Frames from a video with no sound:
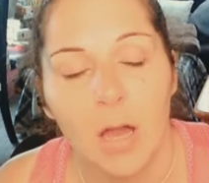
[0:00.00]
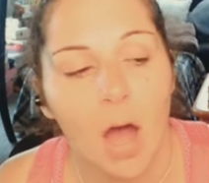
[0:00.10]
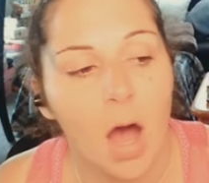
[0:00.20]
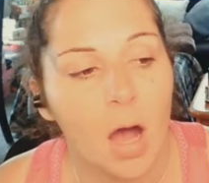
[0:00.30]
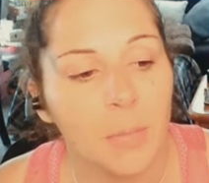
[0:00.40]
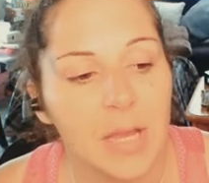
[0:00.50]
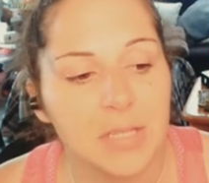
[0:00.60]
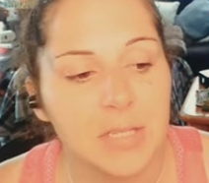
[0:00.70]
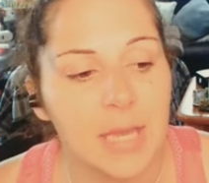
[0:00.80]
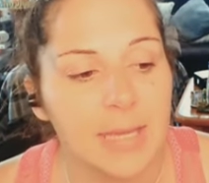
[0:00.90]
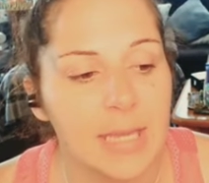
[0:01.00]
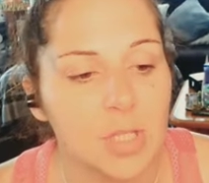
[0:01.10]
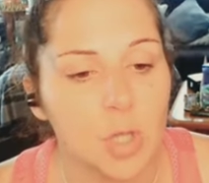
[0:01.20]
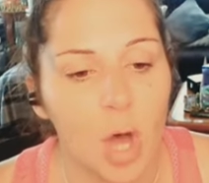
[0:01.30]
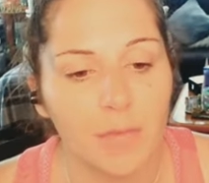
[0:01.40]
Um, it's like a
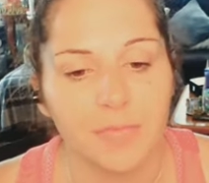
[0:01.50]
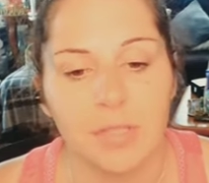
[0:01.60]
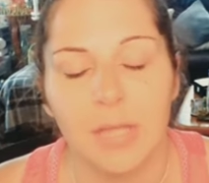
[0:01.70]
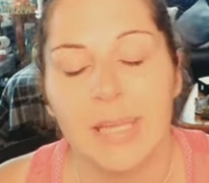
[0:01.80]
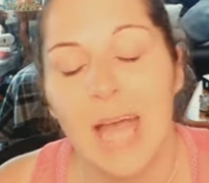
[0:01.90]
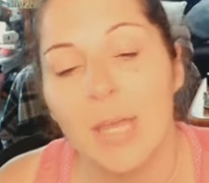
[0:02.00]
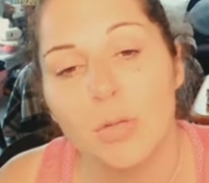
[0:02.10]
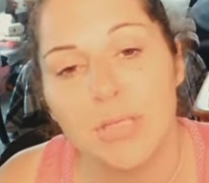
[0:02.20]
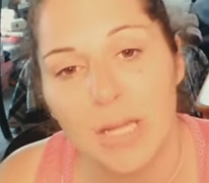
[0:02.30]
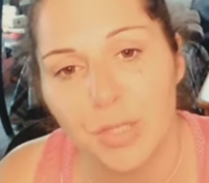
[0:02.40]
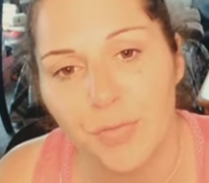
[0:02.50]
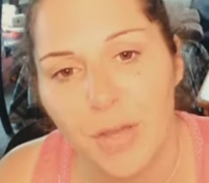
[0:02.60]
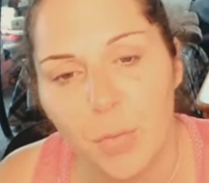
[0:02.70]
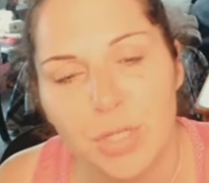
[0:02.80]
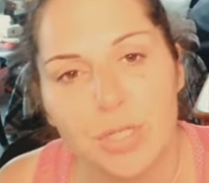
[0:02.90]
soft, like I use Denture
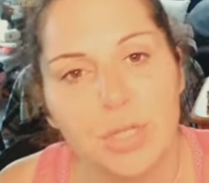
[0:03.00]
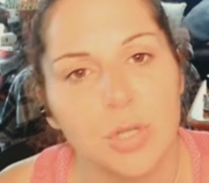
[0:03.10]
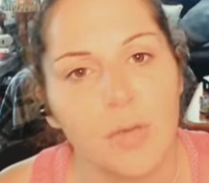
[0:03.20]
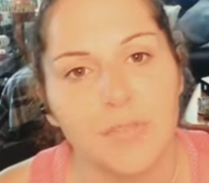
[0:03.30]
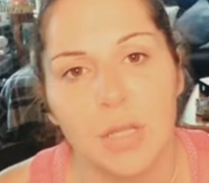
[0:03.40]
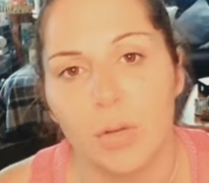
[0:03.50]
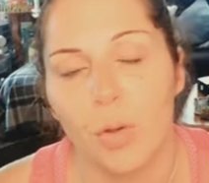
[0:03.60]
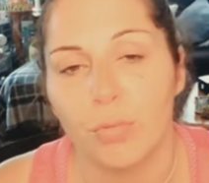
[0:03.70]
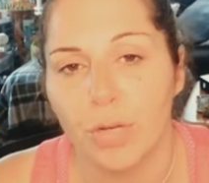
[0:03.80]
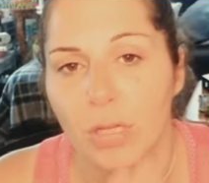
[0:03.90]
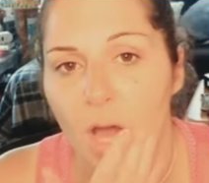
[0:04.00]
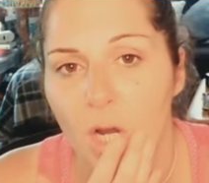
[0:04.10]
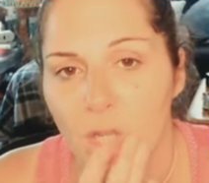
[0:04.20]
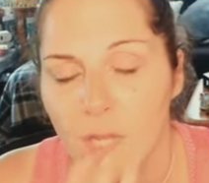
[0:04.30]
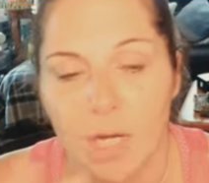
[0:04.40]
Fit, which is a soft silicone
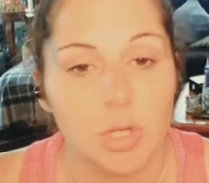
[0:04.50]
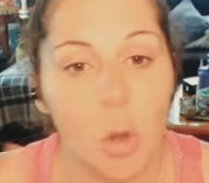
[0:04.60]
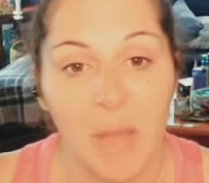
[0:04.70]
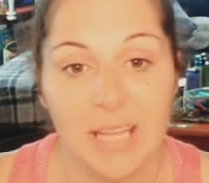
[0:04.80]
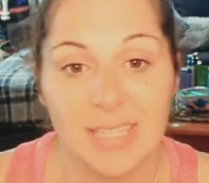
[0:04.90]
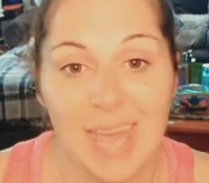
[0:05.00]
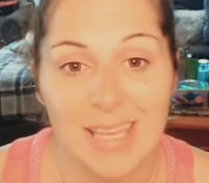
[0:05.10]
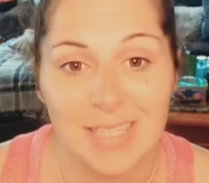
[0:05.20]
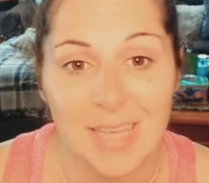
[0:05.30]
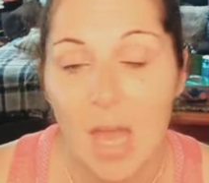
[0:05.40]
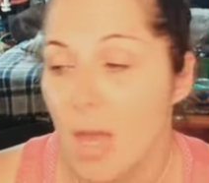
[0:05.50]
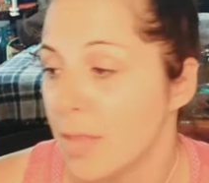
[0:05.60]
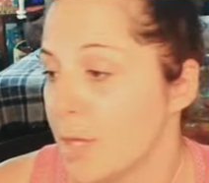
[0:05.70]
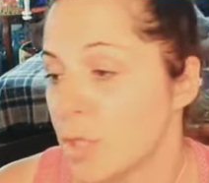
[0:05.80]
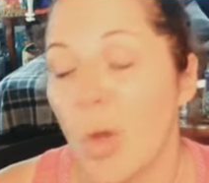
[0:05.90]
reliner. There's no bad taste.
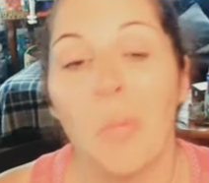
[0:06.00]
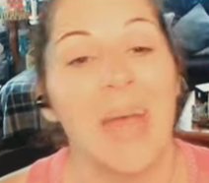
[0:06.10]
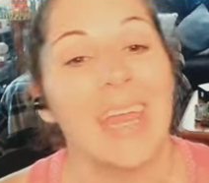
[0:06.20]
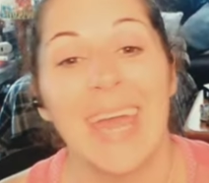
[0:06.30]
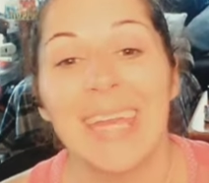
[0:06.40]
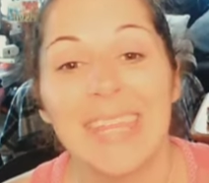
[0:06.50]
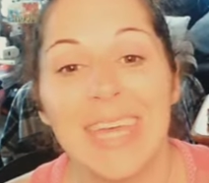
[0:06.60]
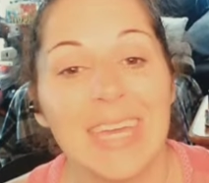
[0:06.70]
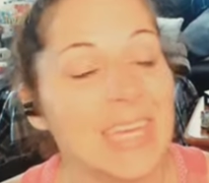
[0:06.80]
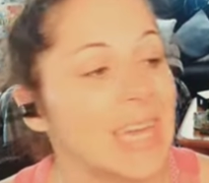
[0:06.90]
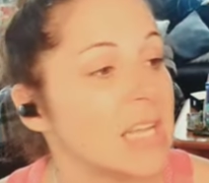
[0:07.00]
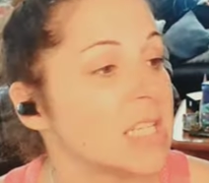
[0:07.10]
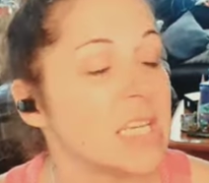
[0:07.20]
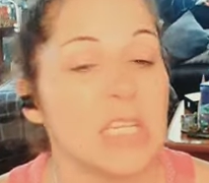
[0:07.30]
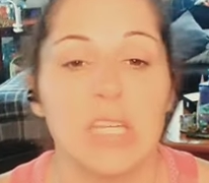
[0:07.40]
There's no bad anything. It is
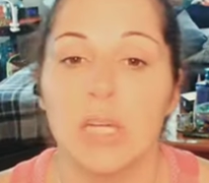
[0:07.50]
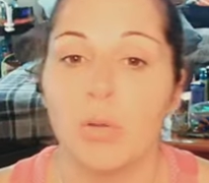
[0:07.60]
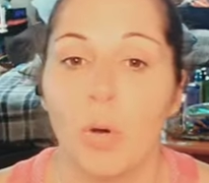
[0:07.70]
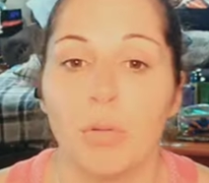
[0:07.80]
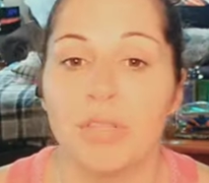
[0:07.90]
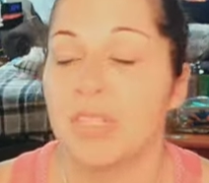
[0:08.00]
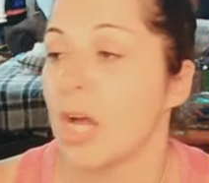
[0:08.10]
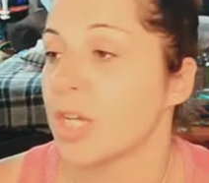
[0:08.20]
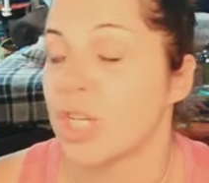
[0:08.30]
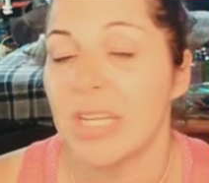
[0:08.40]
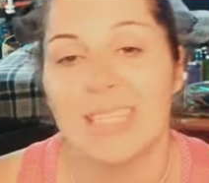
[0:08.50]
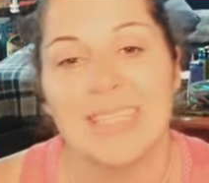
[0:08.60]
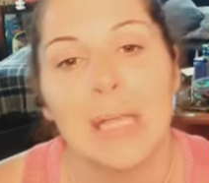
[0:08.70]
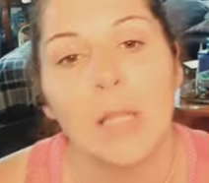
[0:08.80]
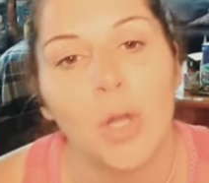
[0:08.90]
easy, gold, suction. It's
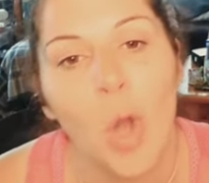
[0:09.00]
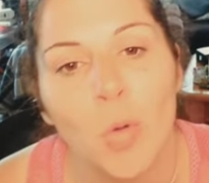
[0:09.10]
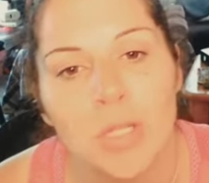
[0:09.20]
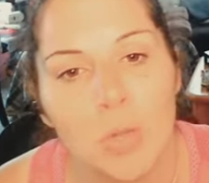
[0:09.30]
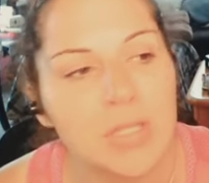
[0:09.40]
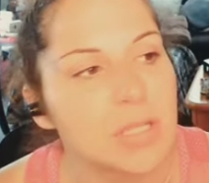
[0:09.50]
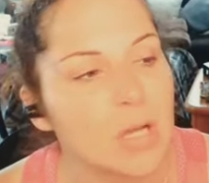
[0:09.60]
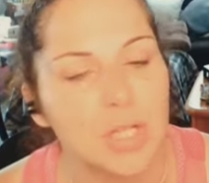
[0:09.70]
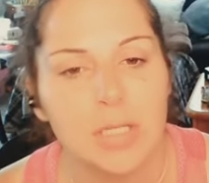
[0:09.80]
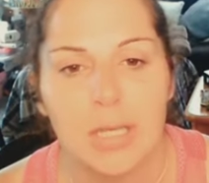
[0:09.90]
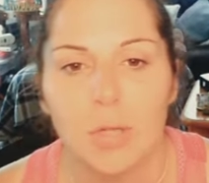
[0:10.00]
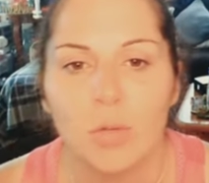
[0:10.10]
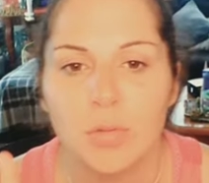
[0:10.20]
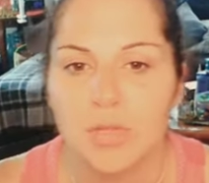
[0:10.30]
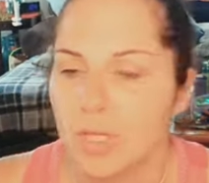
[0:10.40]
silicone, so it suctions like, you know
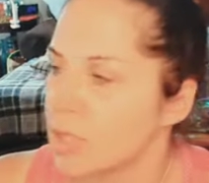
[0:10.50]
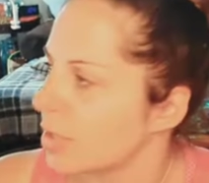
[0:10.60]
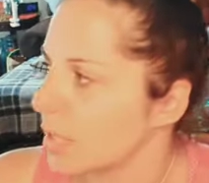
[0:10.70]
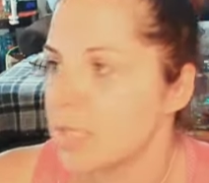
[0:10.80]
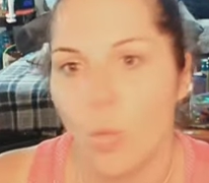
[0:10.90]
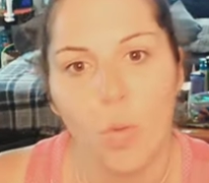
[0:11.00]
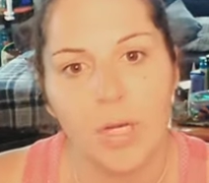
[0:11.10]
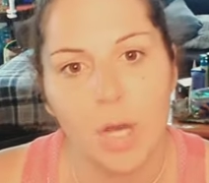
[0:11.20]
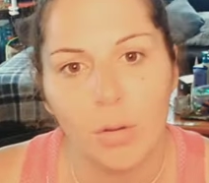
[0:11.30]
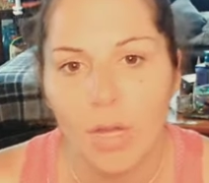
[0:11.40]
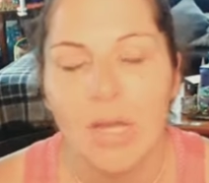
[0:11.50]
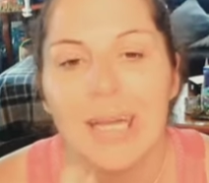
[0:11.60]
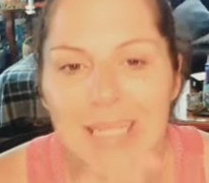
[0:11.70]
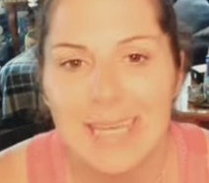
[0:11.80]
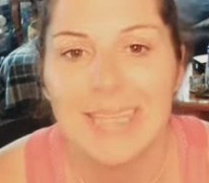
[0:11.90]
those suction things to window?
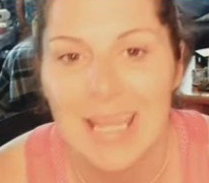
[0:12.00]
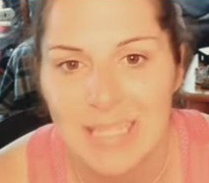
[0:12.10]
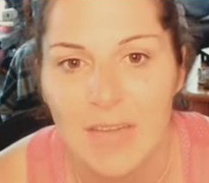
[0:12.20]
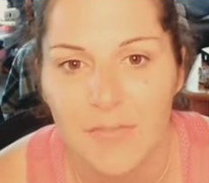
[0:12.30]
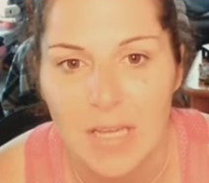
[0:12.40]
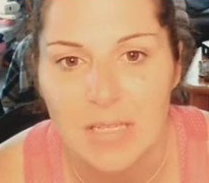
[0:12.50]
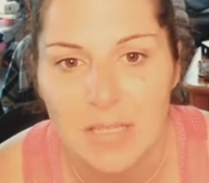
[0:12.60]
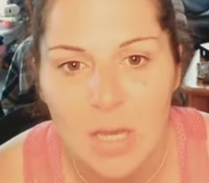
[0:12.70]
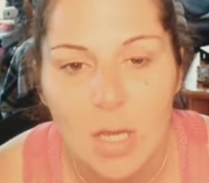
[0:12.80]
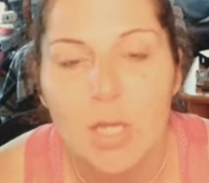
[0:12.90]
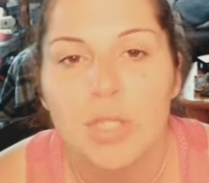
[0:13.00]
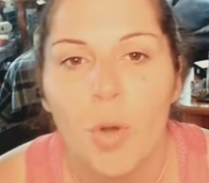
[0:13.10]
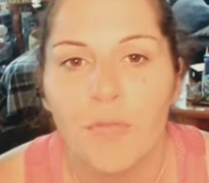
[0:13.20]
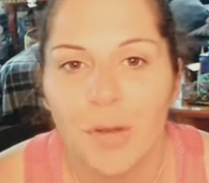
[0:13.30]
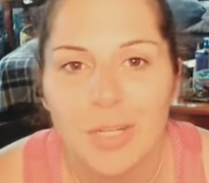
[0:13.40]
It's like that's your face. So
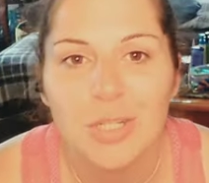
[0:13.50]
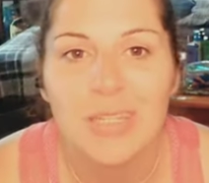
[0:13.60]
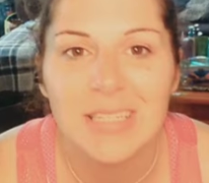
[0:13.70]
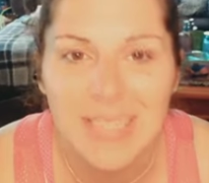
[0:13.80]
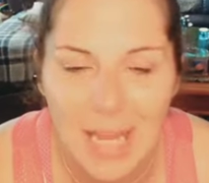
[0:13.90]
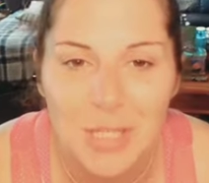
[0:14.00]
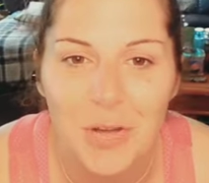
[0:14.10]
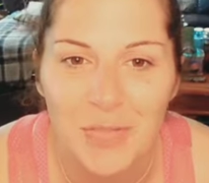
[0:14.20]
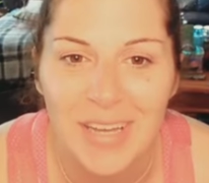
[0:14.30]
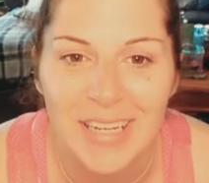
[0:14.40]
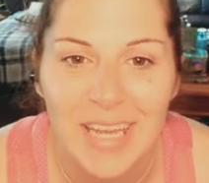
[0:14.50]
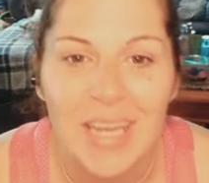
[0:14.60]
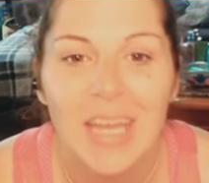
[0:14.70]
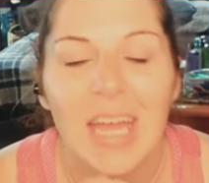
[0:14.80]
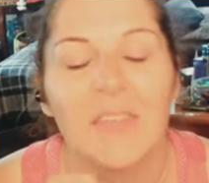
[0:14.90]
if you're interested in Denture Fit,
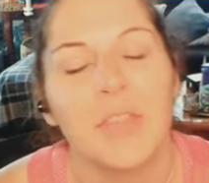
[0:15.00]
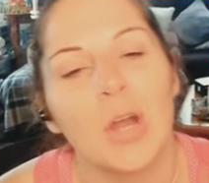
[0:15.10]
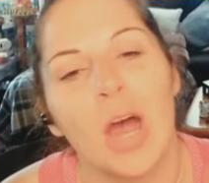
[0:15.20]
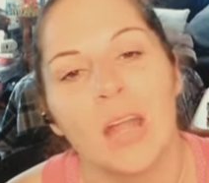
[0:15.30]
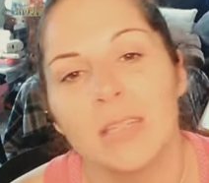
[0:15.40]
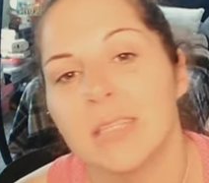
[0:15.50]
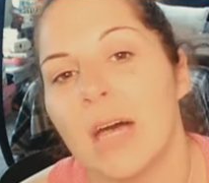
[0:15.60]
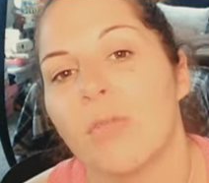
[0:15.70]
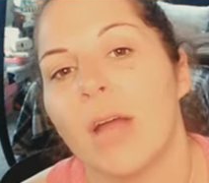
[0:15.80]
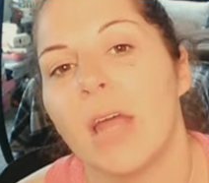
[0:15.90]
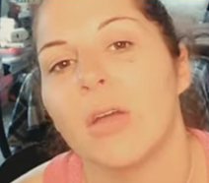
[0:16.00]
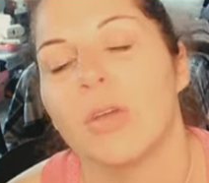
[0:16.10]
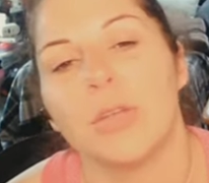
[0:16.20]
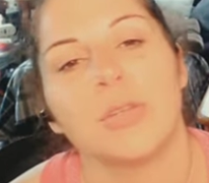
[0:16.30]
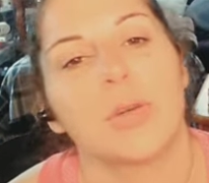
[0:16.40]
if they're not on sale right now, you
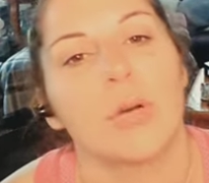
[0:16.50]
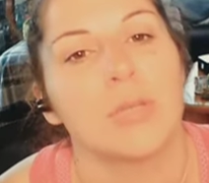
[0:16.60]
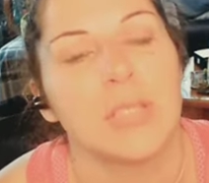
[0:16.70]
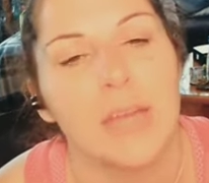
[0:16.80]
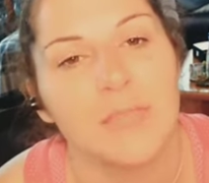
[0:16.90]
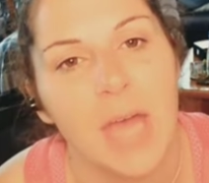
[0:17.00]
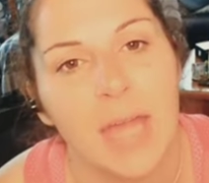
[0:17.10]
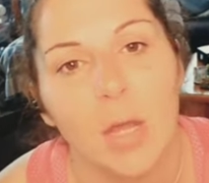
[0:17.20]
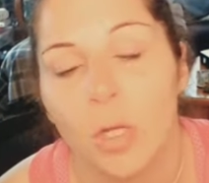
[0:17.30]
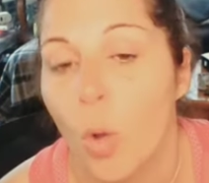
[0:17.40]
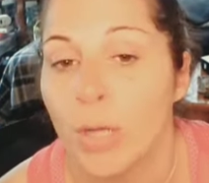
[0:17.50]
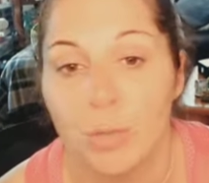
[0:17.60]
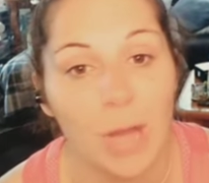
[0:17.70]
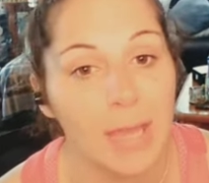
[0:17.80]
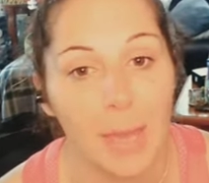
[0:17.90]
can use the code SAVE10. No, I do
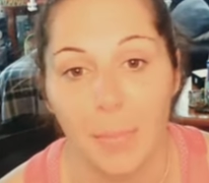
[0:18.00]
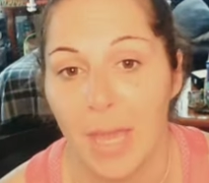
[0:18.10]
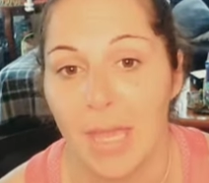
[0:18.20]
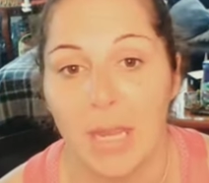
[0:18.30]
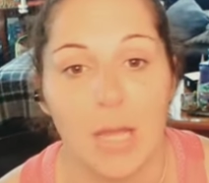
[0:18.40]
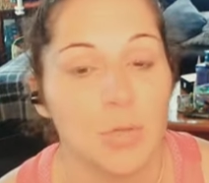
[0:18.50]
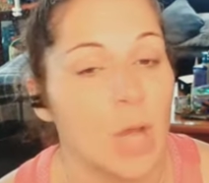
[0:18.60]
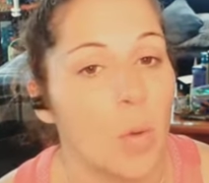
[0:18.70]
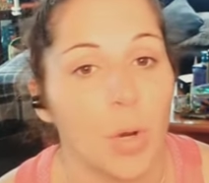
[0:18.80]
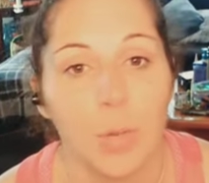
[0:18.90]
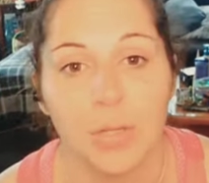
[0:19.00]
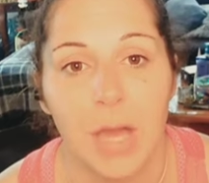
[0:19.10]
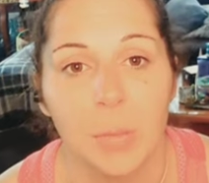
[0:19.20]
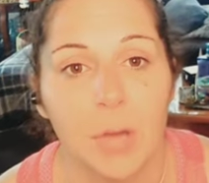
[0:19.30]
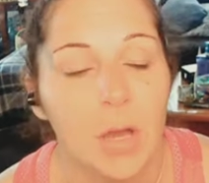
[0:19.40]
not get paid. I do not work with
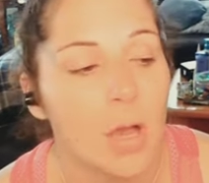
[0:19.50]
them.